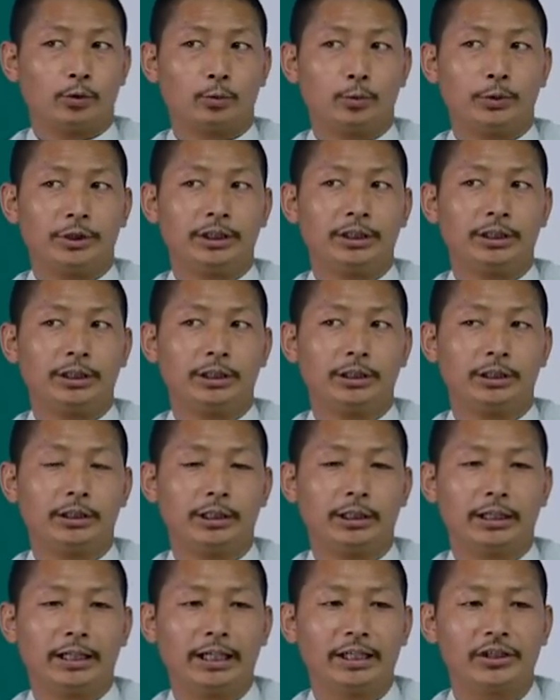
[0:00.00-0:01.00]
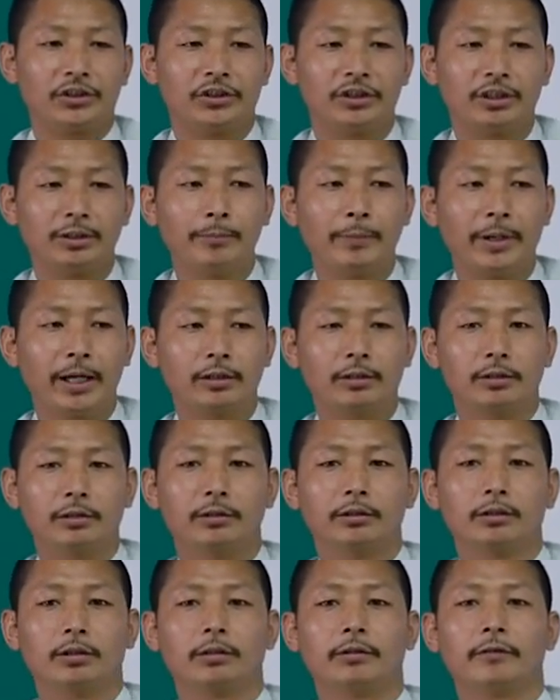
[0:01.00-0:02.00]
we
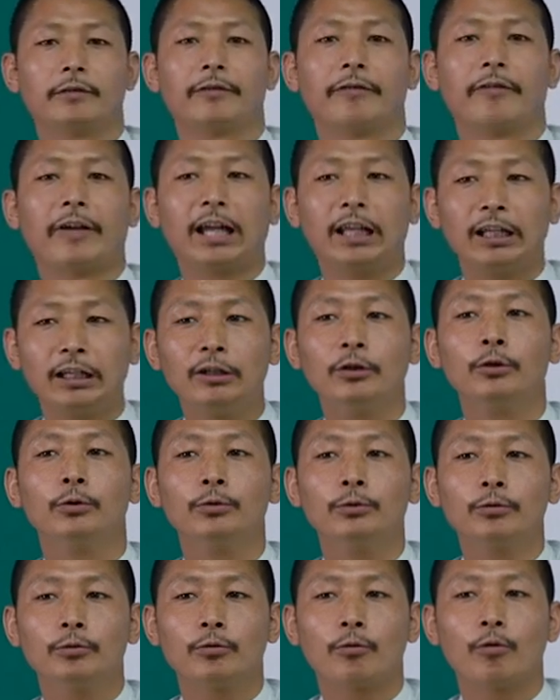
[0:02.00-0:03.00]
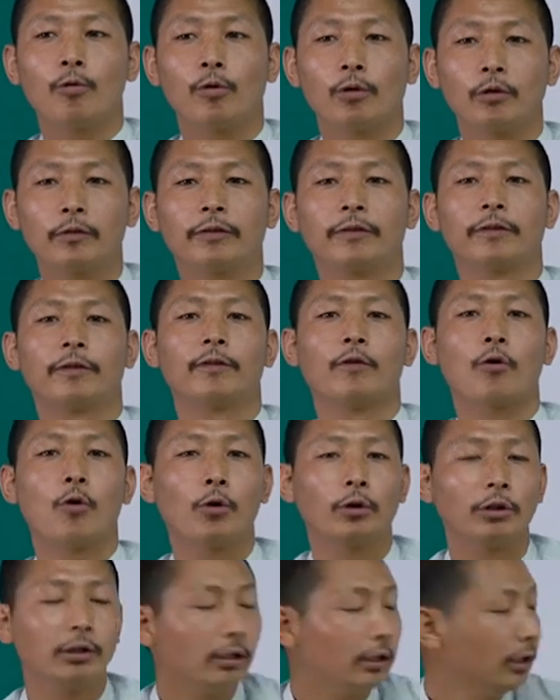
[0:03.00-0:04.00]
estimate the value of
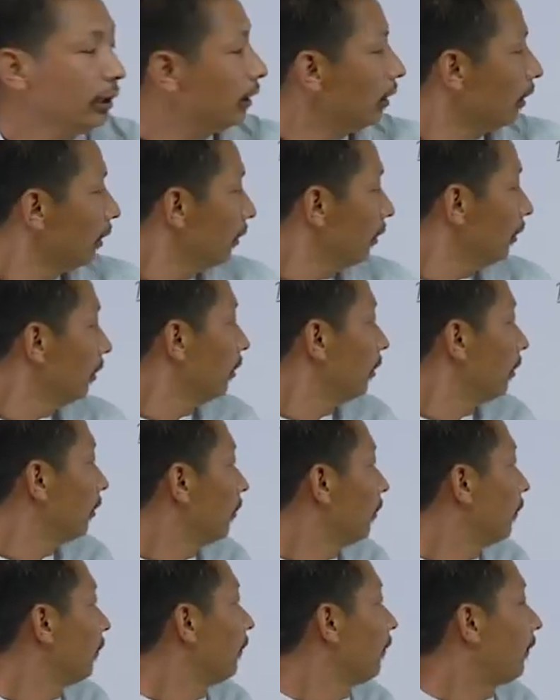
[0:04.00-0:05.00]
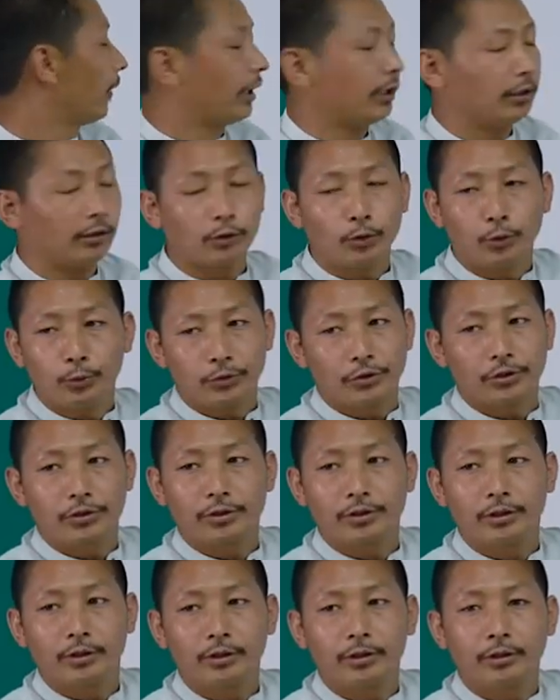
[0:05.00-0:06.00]
only the final
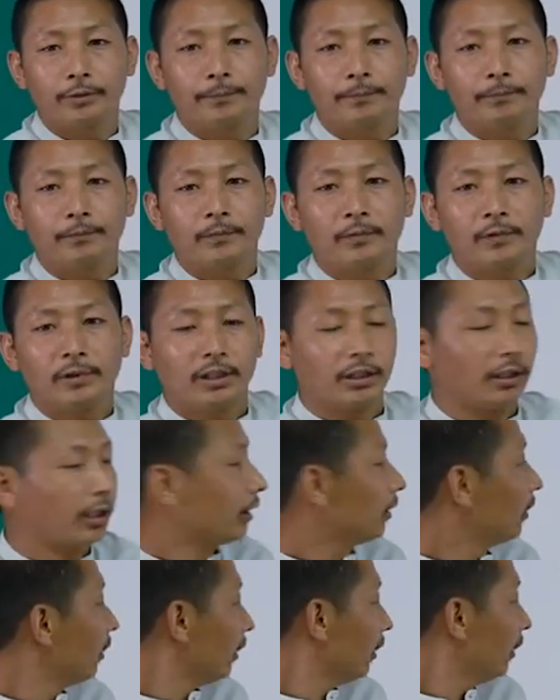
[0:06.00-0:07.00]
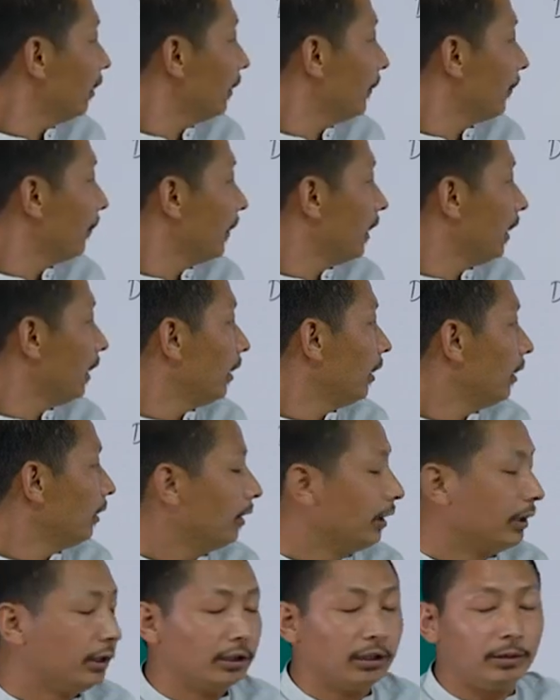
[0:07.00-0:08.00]
goods, not the
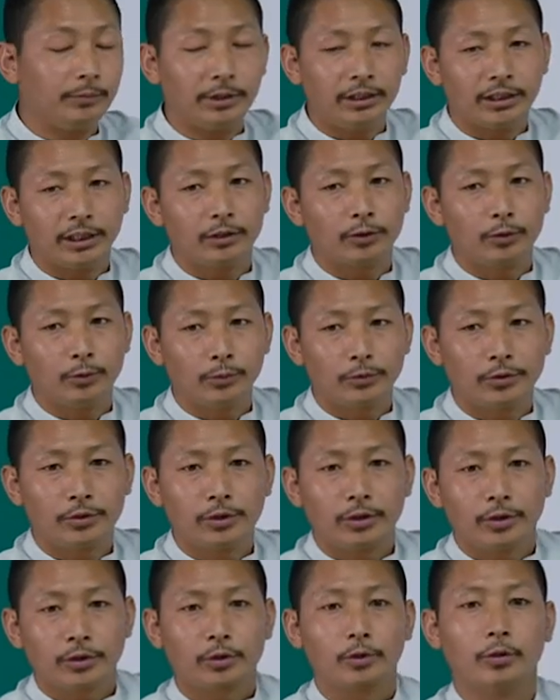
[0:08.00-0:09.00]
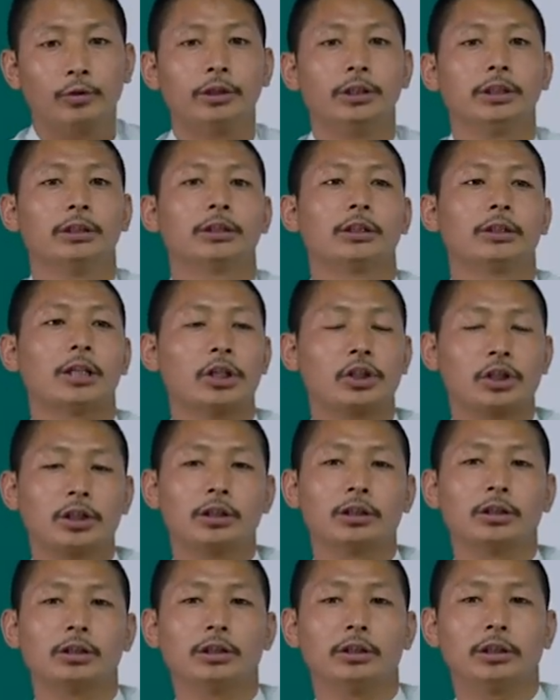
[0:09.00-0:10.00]
intermediate goods. So in the
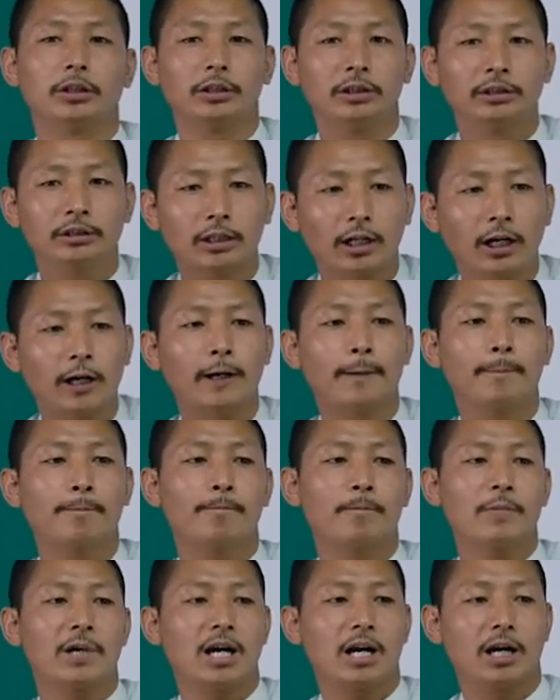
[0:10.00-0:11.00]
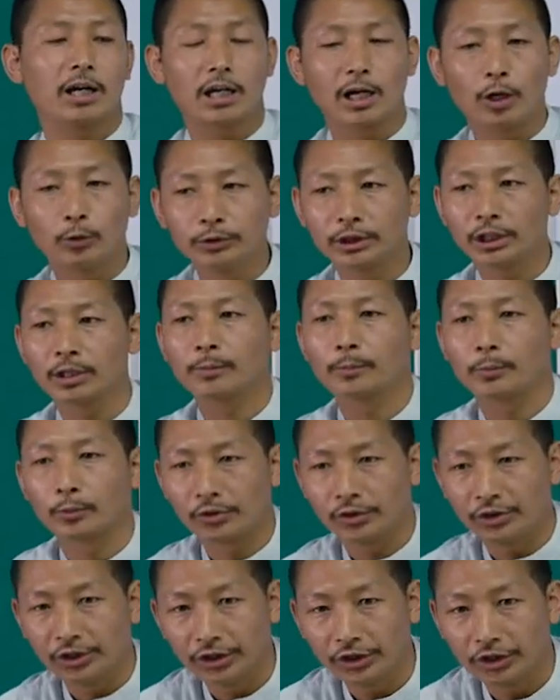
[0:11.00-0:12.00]
national income accounting
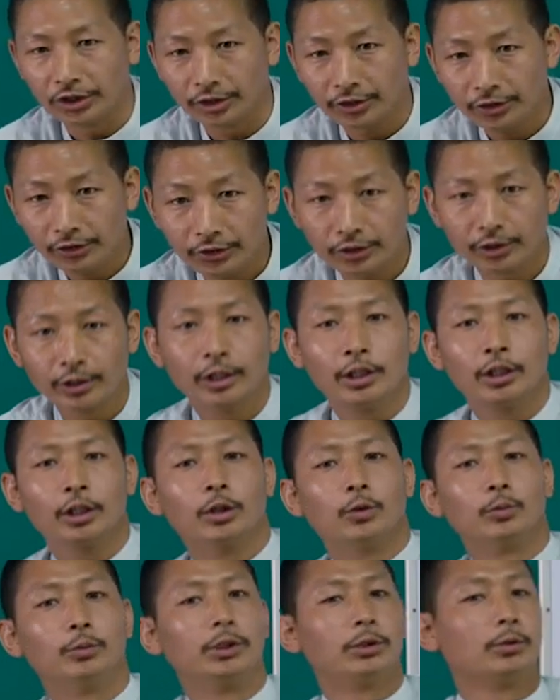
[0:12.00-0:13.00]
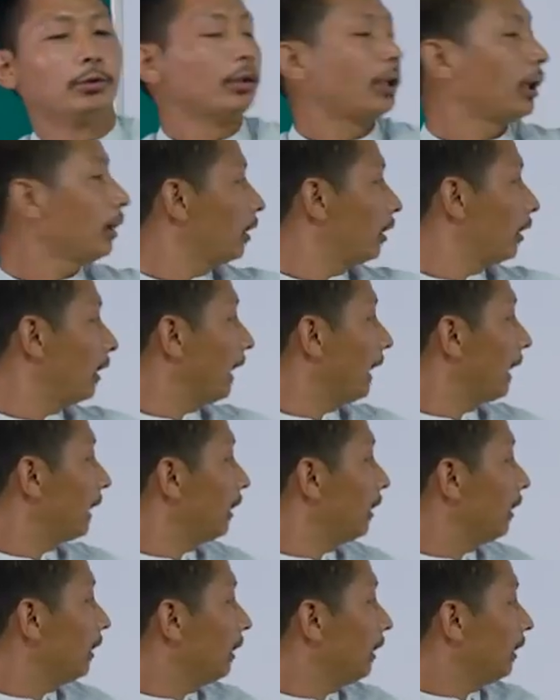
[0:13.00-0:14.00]
procedures, we do not
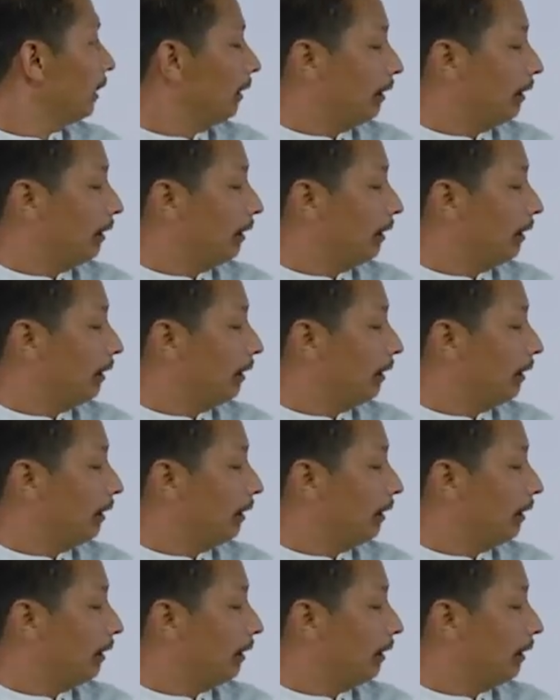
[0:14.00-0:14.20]
take